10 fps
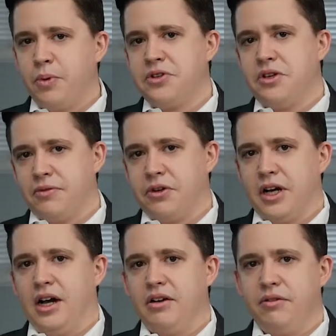Point's a different
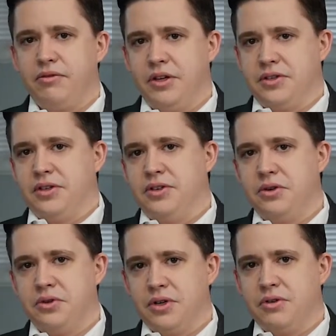kind of
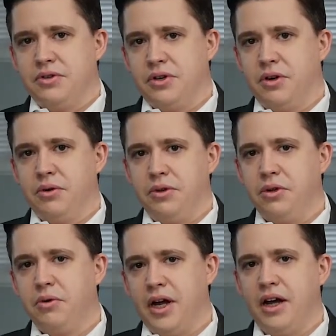institution, so
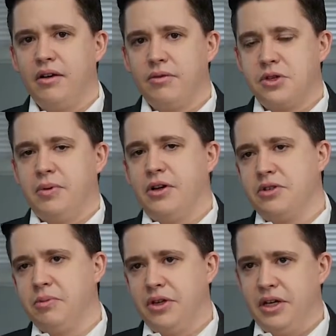you have
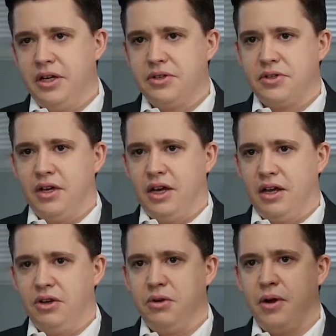responsibilities
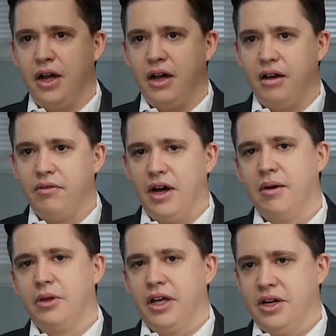and you have
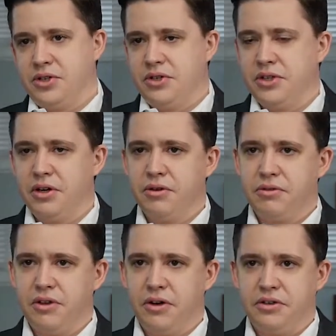obligations that
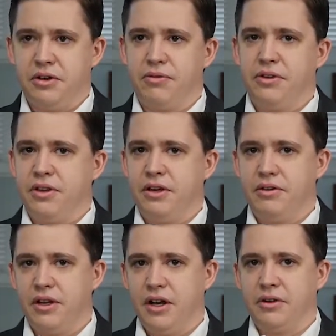are different
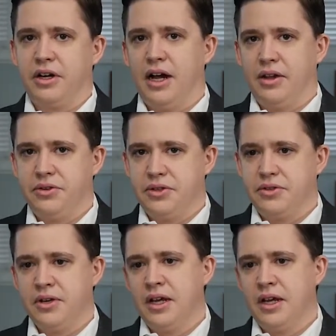than other colleges.